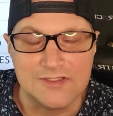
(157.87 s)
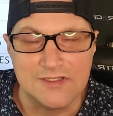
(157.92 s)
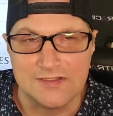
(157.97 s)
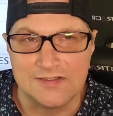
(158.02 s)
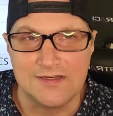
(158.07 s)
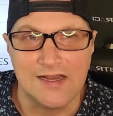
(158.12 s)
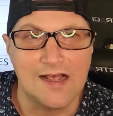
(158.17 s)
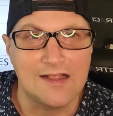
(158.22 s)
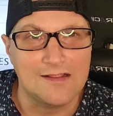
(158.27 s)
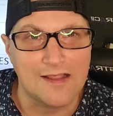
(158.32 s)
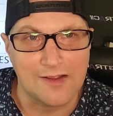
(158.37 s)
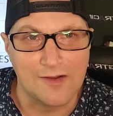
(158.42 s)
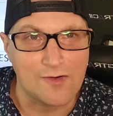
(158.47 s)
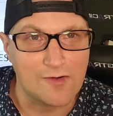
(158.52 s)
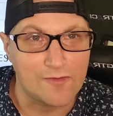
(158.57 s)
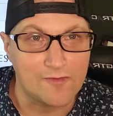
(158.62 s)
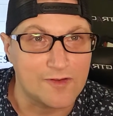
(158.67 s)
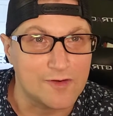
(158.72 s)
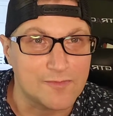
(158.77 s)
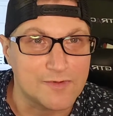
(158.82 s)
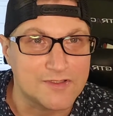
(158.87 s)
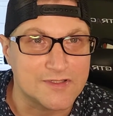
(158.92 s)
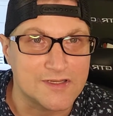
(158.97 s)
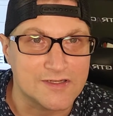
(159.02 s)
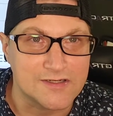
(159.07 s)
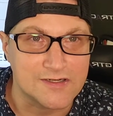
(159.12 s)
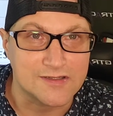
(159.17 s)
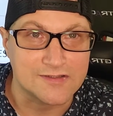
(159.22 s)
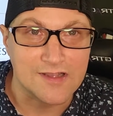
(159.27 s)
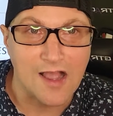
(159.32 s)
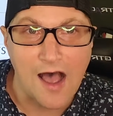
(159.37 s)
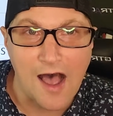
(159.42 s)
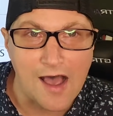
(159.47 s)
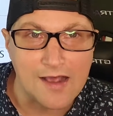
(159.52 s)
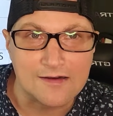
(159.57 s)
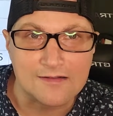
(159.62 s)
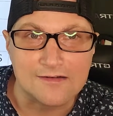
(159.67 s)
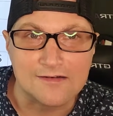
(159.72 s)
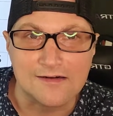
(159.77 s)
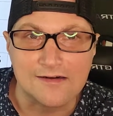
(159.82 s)
does not let go of their position, is a
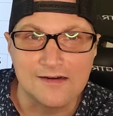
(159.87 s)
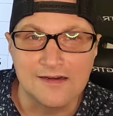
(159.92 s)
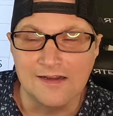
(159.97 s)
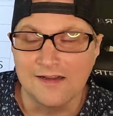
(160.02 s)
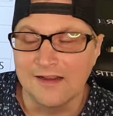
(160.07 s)
hodler.